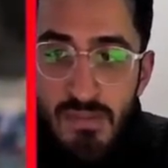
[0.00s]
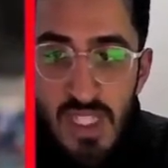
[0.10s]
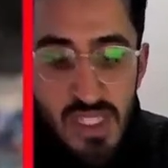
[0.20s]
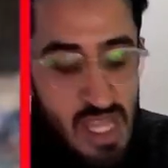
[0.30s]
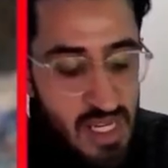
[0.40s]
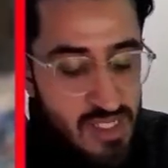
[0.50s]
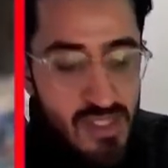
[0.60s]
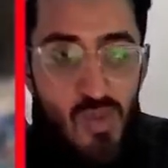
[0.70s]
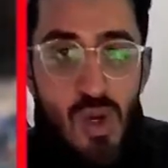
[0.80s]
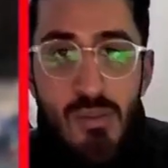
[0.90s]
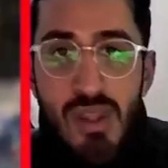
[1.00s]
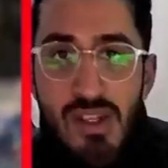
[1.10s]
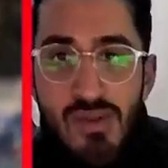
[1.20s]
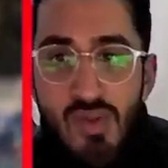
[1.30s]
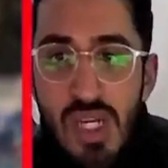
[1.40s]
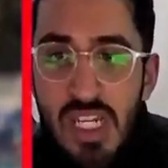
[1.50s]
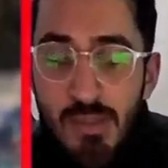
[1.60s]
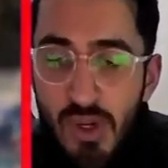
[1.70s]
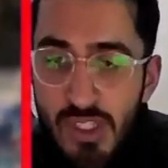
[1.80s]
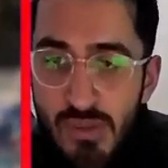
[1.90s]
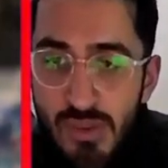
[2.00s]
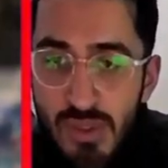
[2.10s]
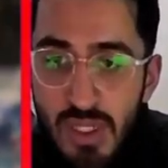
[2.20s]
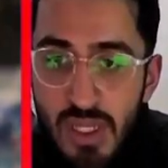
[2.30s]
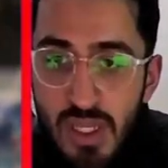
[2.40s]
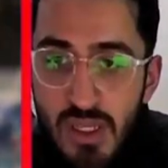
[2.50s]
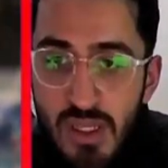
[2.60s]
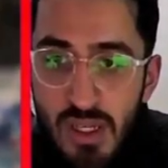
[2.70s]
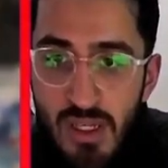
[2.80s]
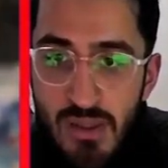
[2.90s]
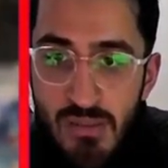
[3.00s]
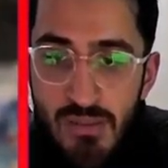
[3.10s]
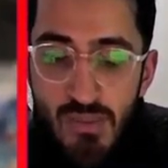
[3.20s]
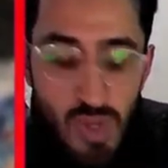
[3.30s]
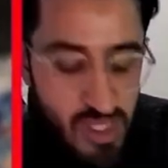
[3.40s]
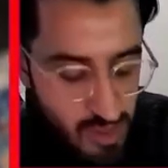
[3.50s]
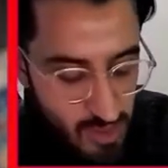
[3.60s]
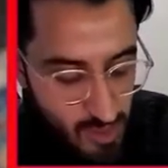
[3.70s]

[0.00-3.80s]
that list as well, but that's really impossible when you